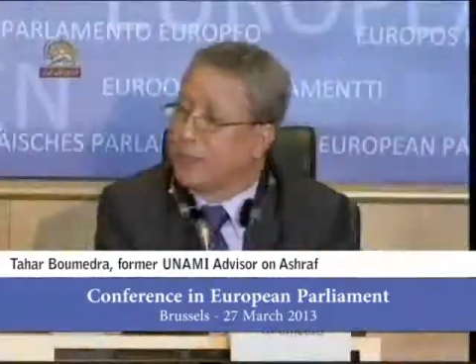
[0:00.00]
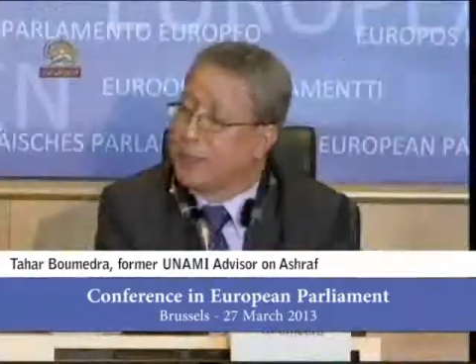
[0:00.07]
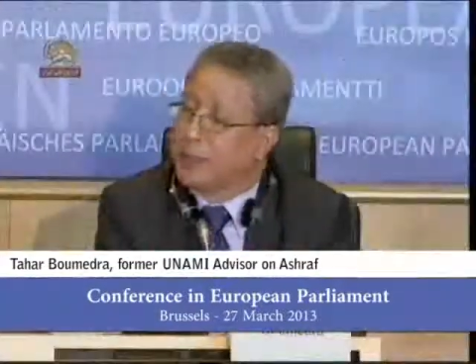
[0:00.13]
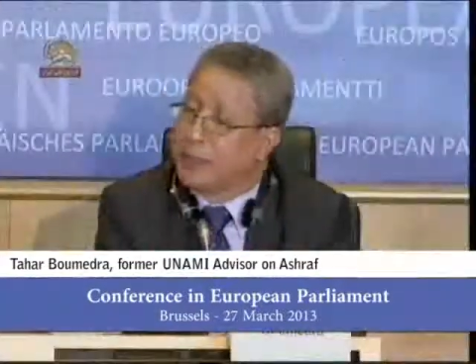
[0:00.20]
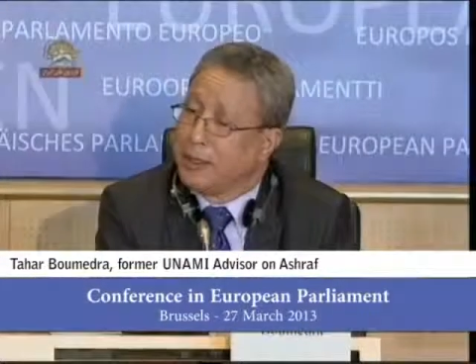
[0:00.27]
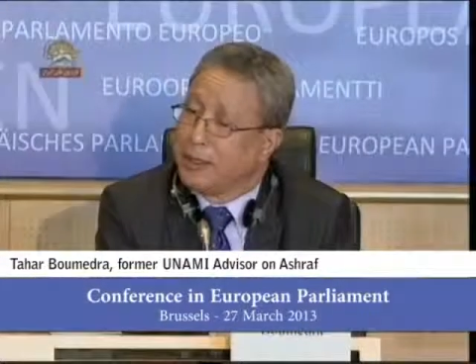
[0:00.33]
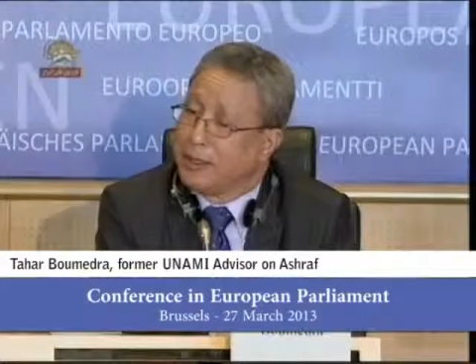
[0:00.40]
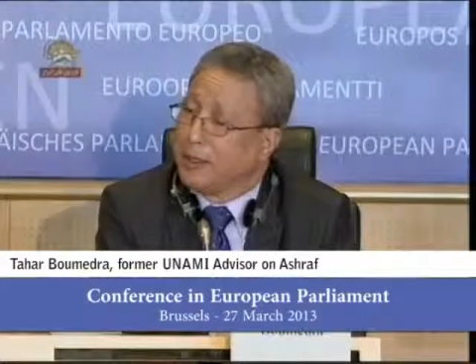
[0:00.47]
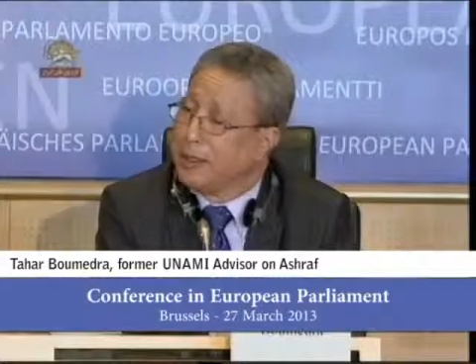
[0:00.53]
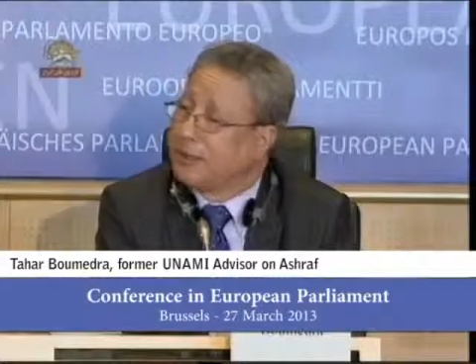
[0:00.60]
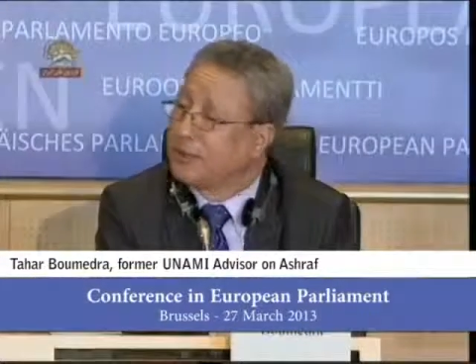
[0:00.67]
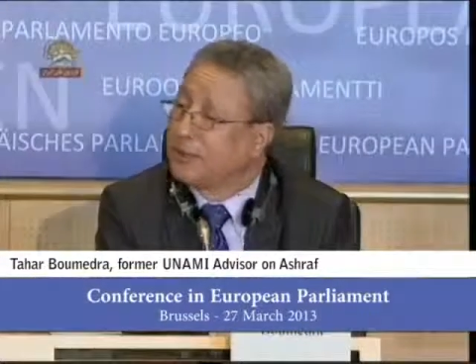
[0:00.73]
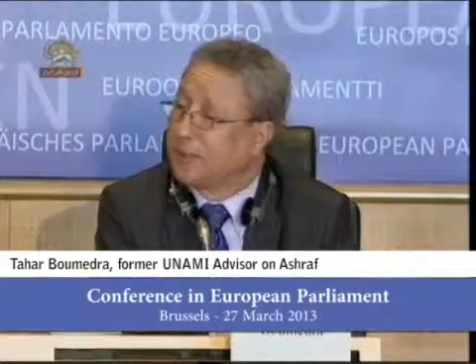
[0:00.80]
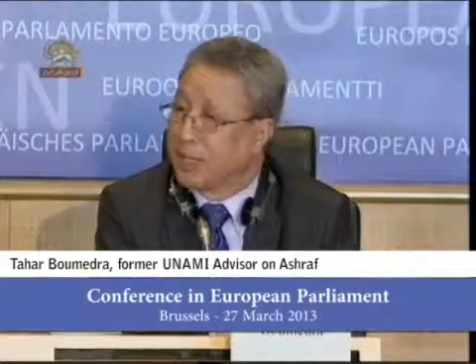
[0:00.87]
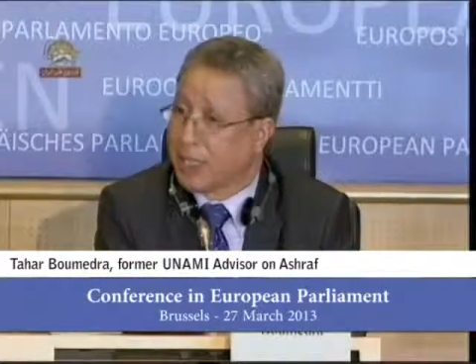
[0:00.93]
me
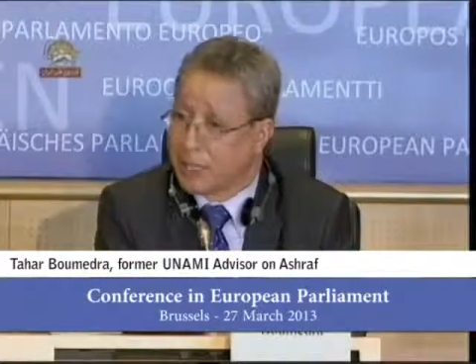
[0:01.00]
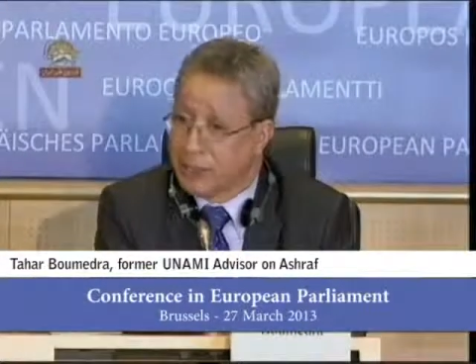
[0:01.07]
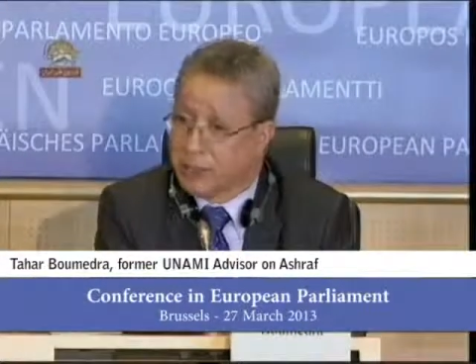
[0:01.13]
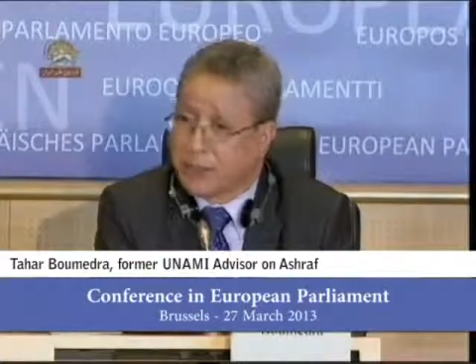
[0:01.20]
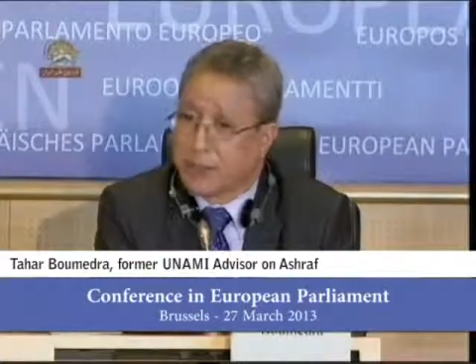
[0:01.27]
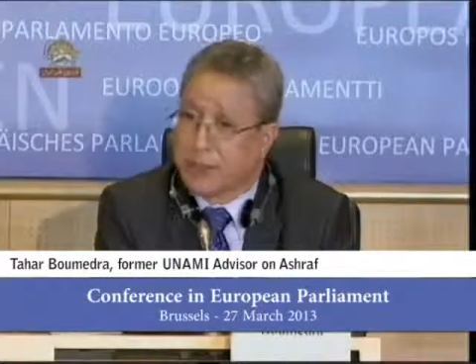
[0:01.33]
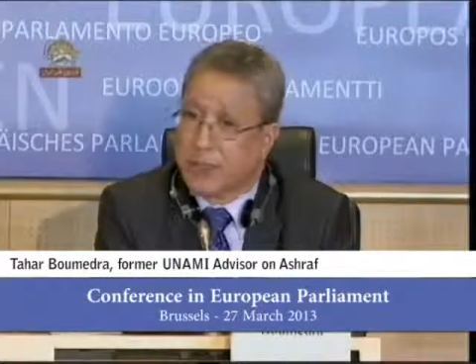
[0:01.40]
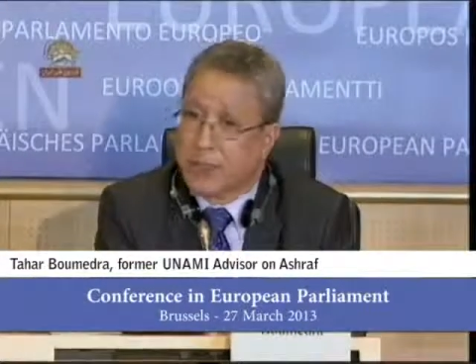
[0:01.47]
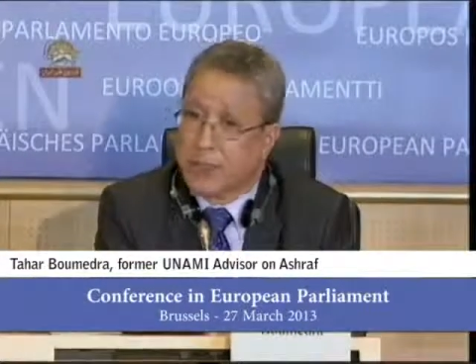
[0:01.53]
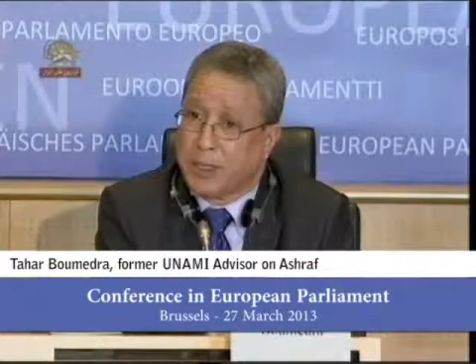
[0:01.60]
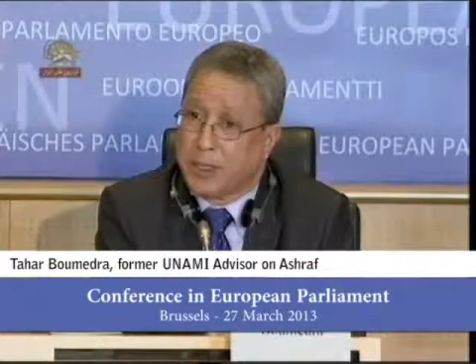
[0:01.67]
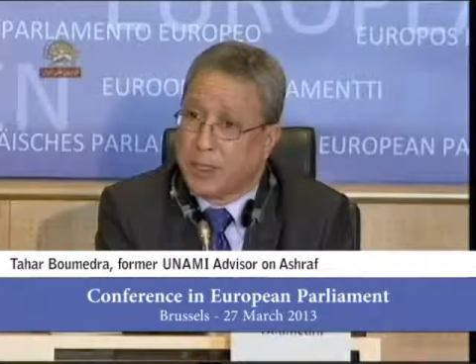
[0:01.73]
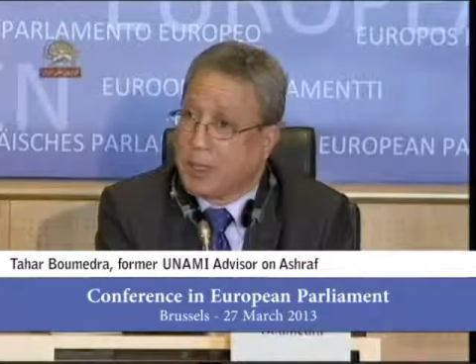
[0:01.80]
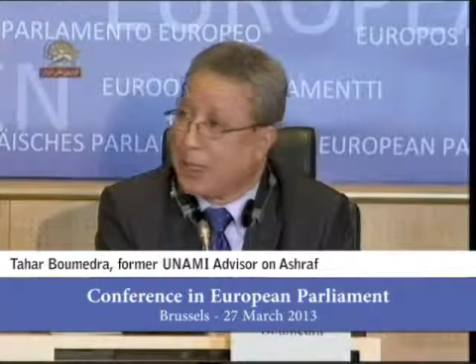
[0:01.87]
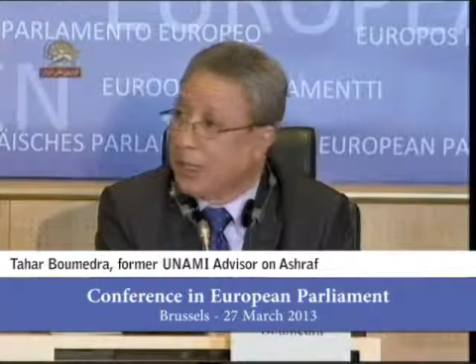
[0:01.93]
for lunch.
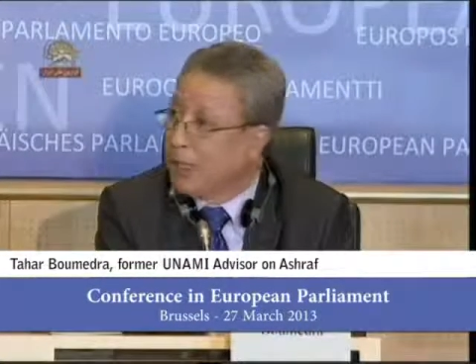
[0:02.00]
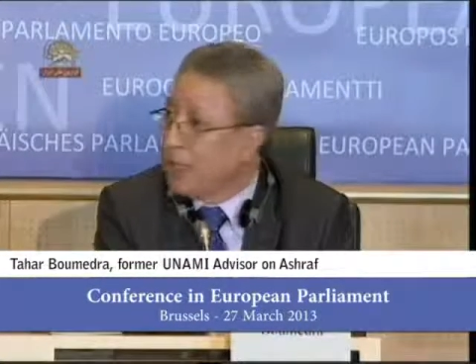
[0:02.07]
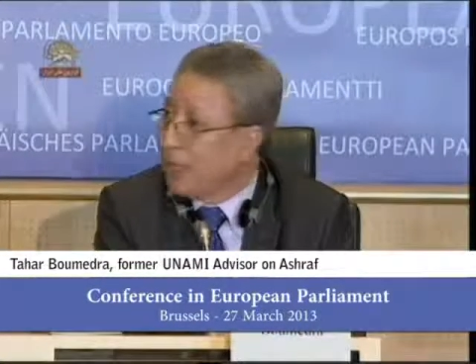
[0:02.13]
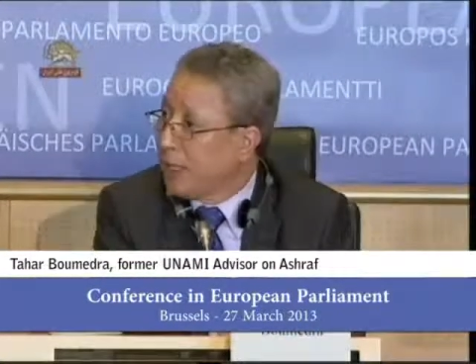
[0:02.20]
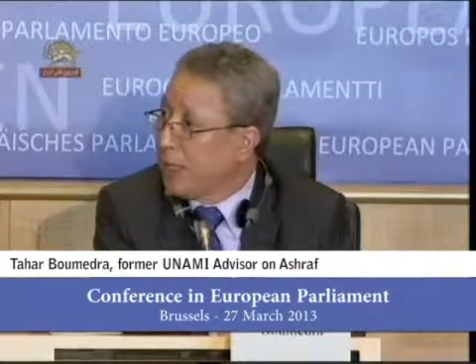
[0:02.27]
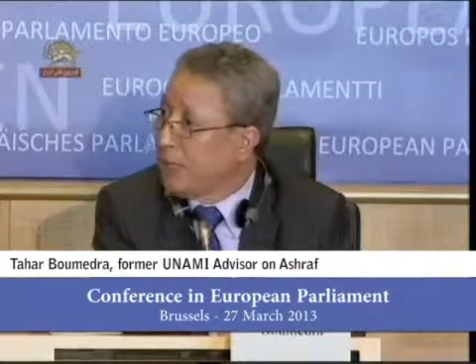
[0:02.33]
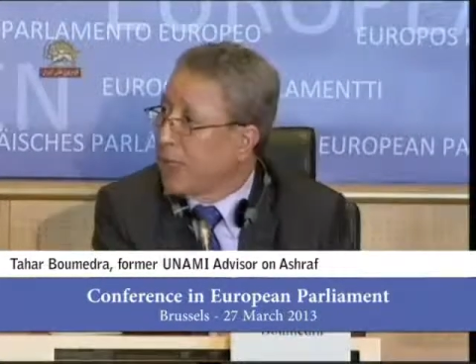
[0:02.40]
Again,